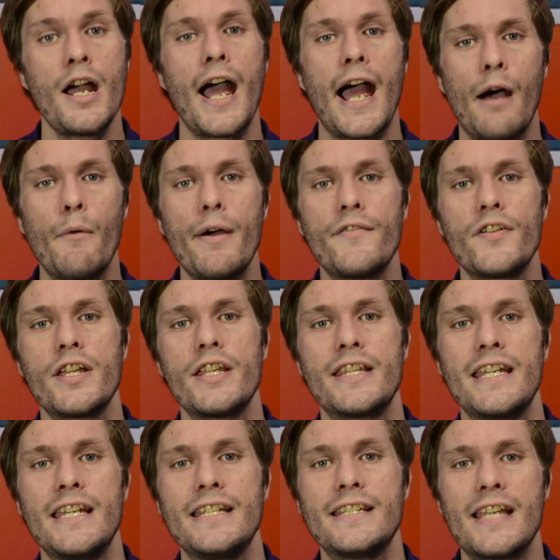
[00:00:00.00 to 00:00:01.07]
However,
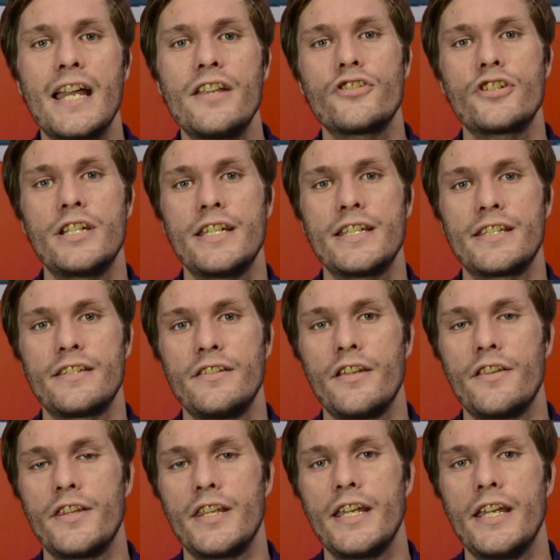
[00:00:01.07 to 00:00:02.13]
the intention is
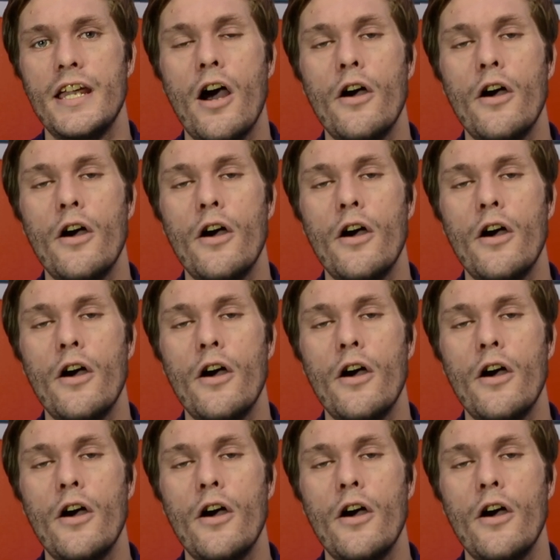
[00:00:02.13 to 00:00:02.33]
that the